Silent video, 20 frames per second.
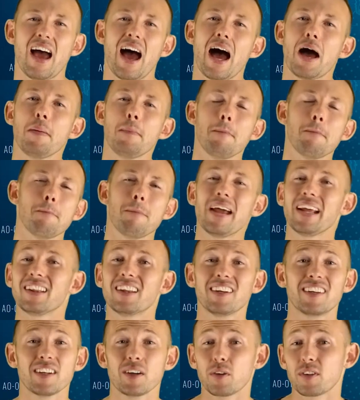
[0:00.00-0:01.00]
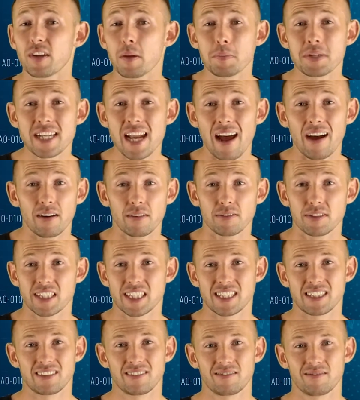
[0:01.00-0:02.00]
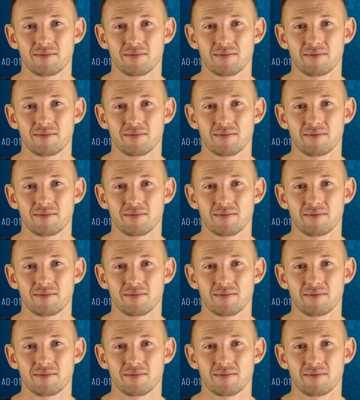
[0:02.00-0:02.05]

and make the deals themselves?